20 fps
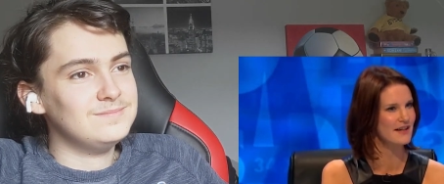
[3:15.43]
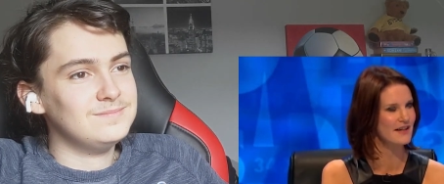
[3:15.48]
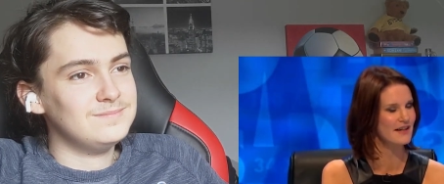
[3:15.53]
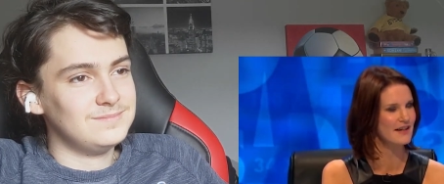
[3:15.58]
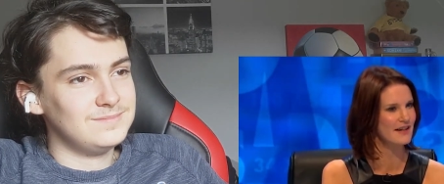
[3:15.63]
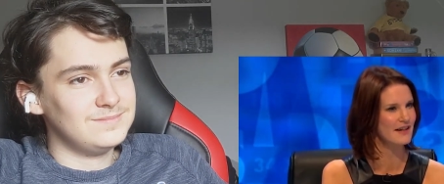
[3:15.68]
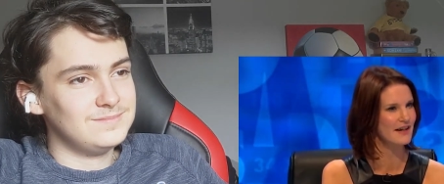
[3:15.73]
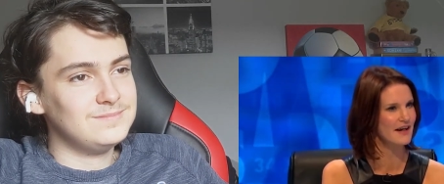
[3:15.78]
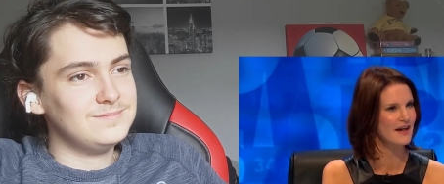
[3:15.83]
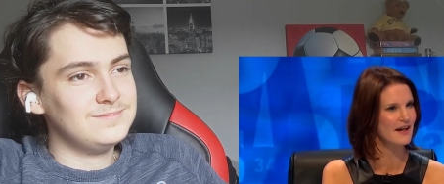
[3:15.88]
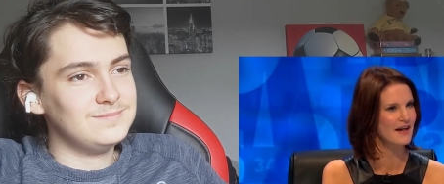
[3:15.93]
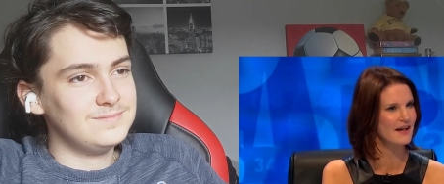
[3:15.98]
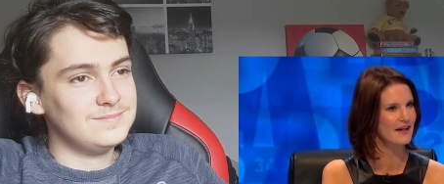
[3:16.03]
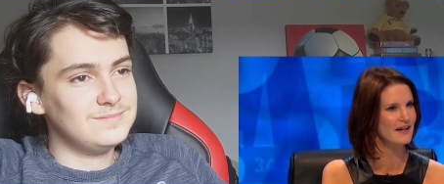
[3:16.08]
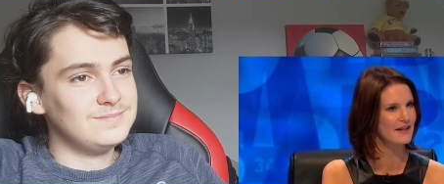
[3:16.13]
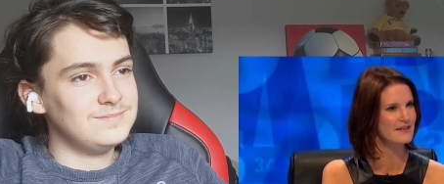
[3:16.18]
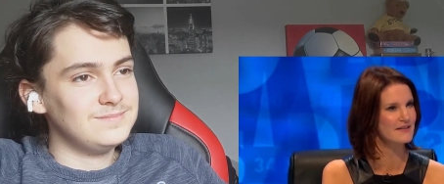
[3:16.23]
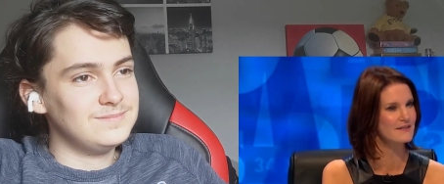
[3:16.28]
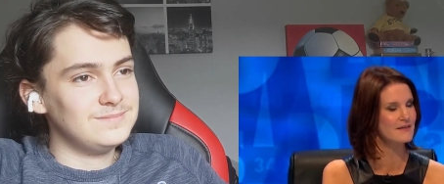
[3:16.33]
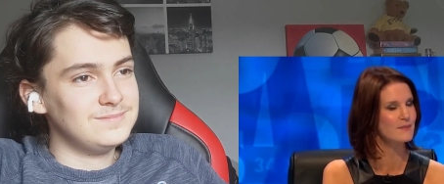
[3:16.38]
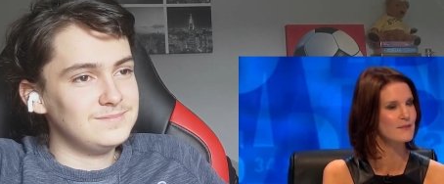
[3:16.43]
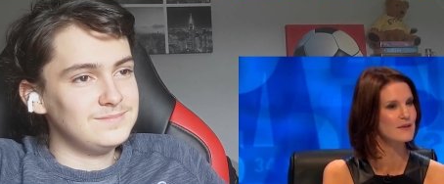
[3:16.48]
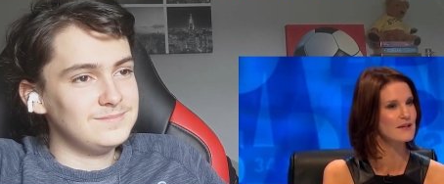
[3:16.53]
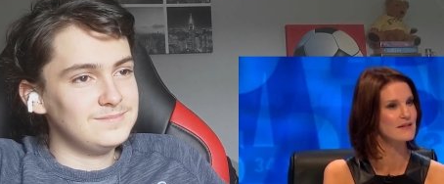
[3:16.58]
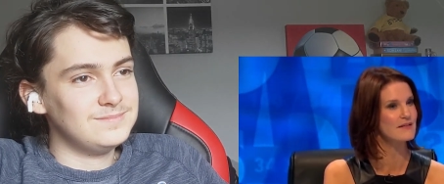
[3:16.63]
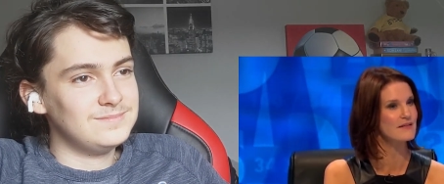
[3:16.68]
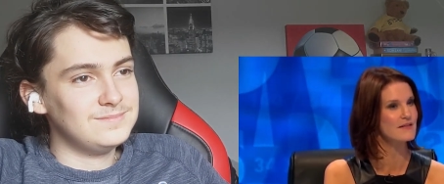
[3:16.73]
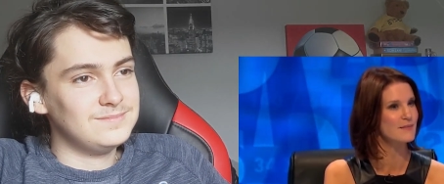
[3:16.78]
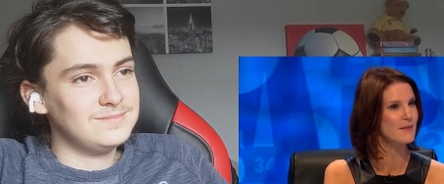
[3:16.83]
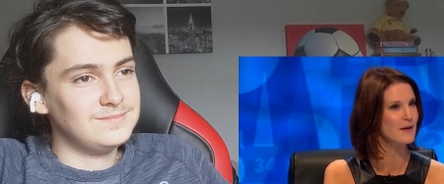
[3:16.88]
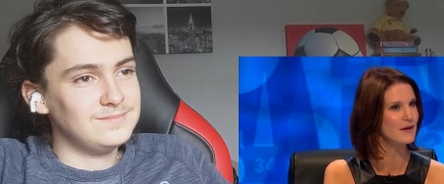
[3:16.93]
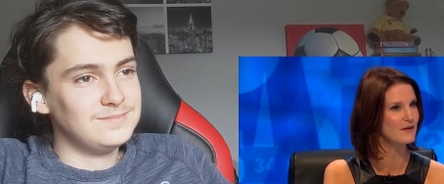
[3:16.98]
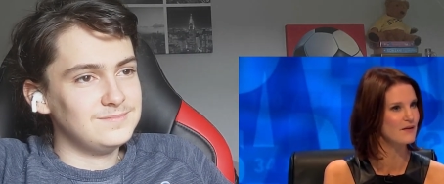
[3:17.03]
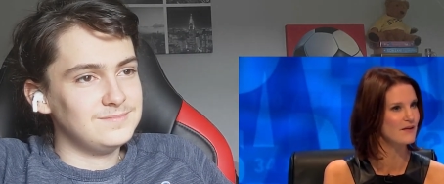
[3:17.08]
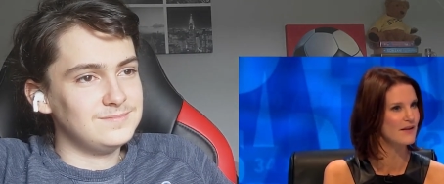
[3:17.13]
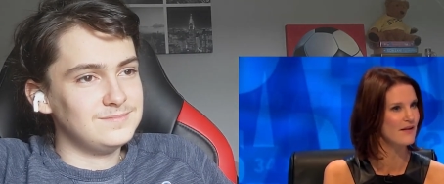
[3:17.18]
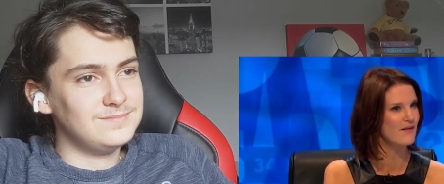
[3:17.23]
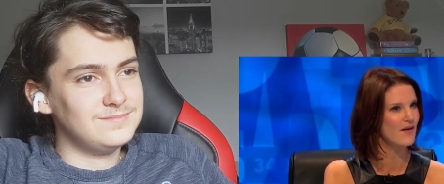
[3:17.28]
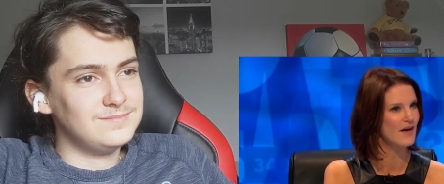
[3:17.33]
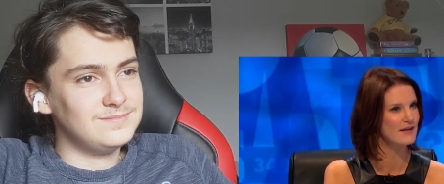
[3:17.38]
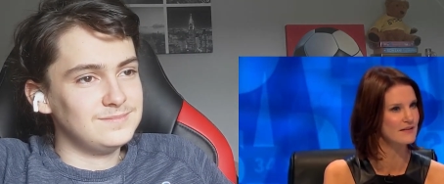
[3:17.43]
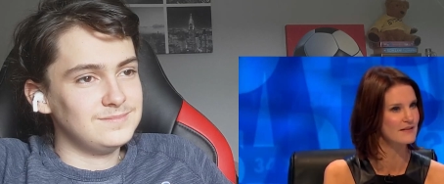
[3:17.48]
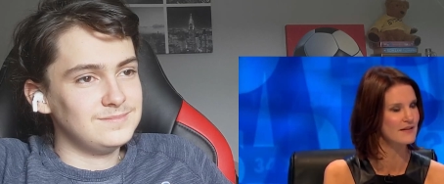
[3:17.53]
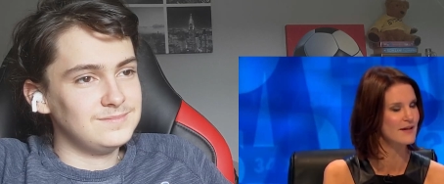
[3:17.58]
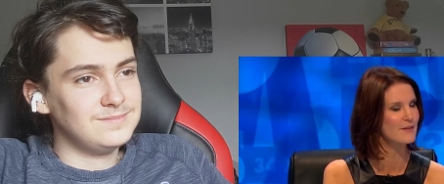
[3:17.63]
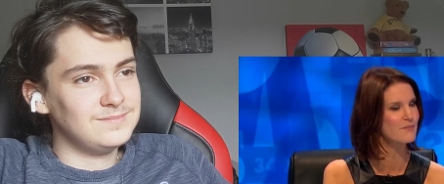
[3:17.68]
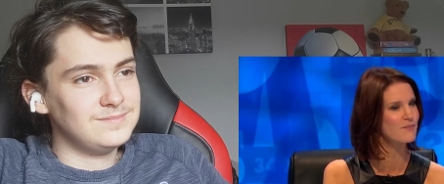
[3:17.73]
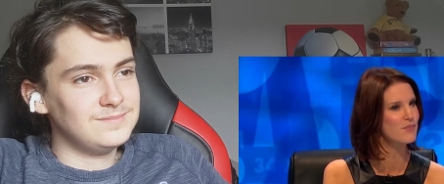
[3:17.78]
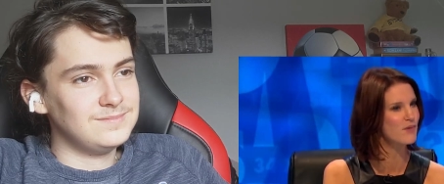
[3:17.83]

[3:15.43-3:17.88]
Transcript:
Speaker 1: think uh, someone is, depending on their accent.